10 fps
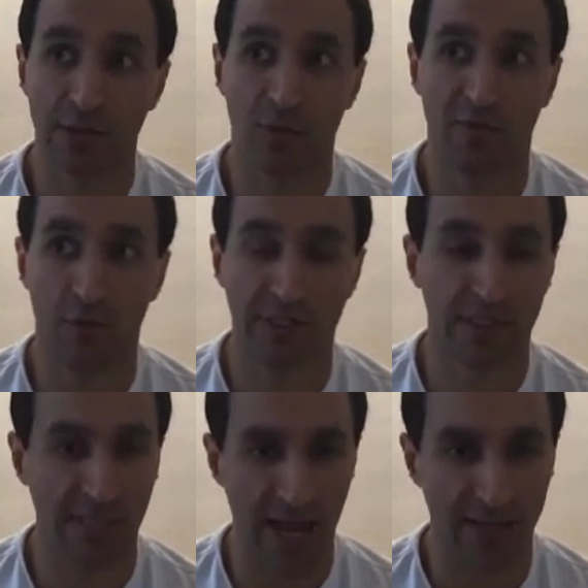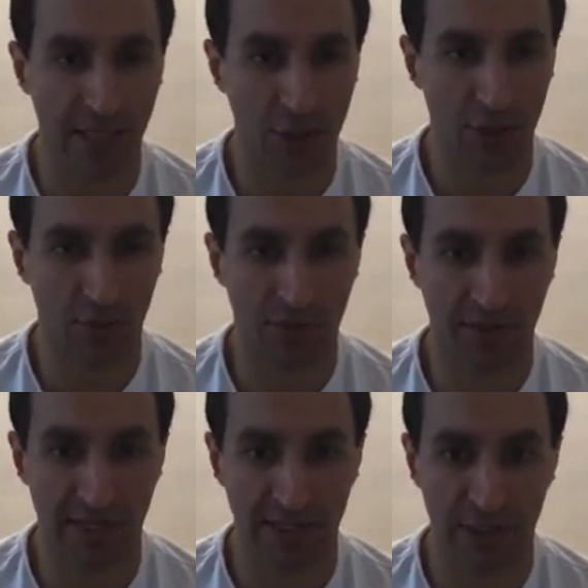to avoid stagnation within
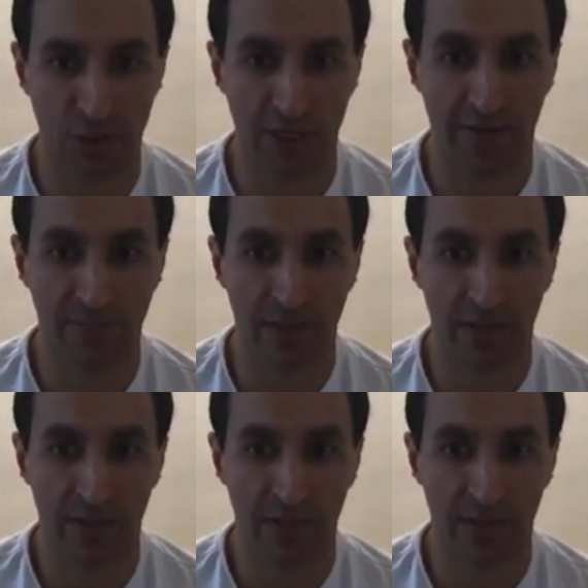the industry.